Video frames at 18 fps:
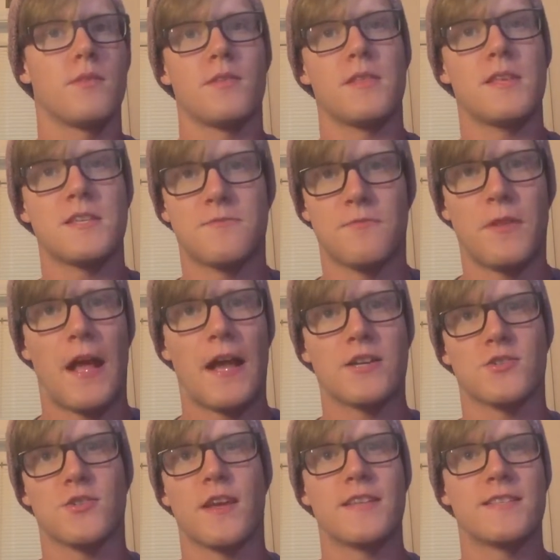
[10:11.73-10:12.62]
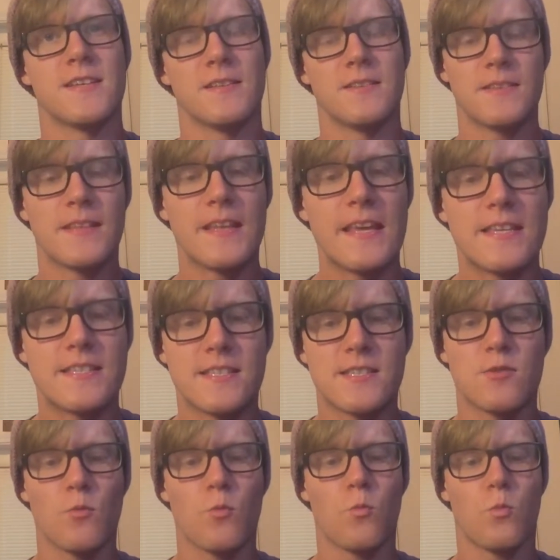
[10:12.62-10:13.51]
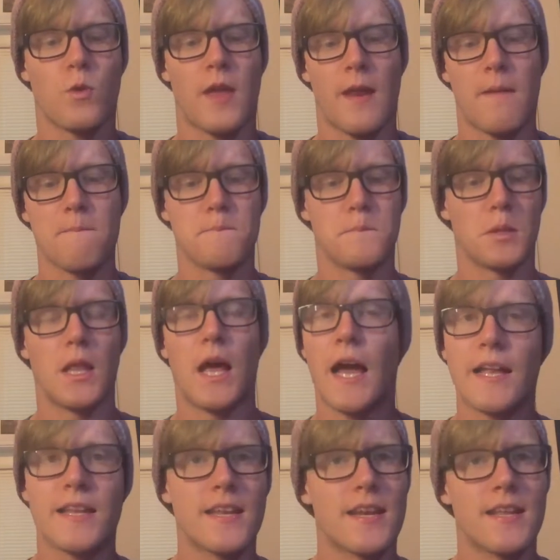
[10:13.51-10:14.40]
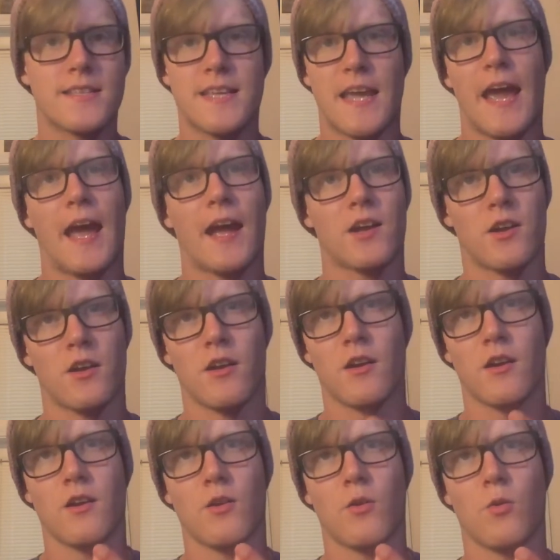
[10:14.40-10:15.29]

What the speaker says: These flashlights at least can blind an attacker